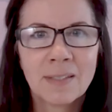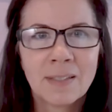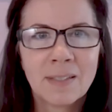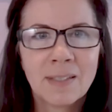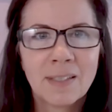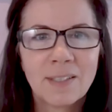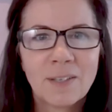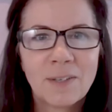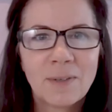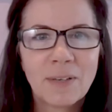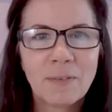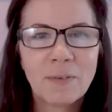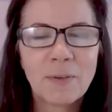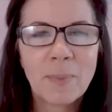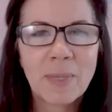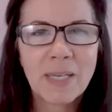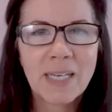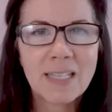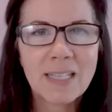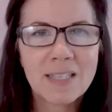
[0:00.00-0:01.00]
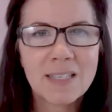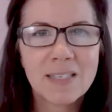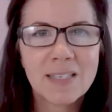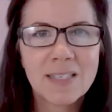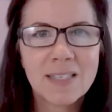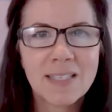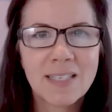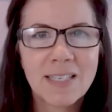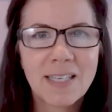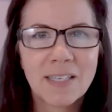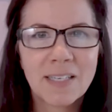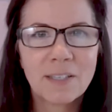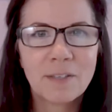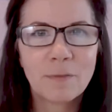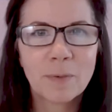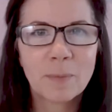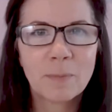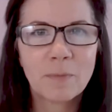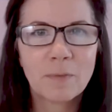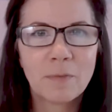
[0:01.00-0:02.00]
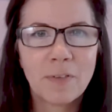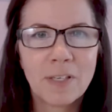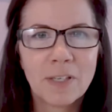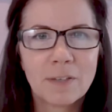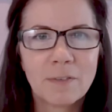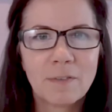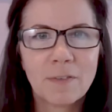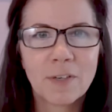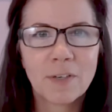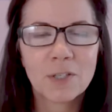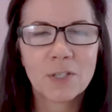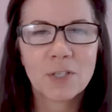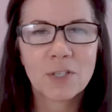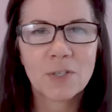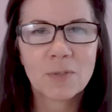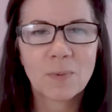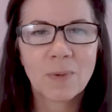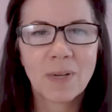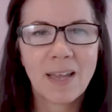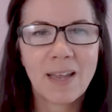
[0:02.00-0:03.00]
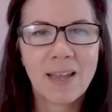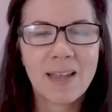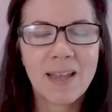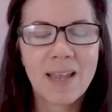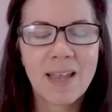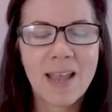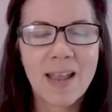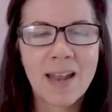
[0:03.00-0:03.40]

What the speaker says: Hello, everybody. This is Tina from Via Feng Shui,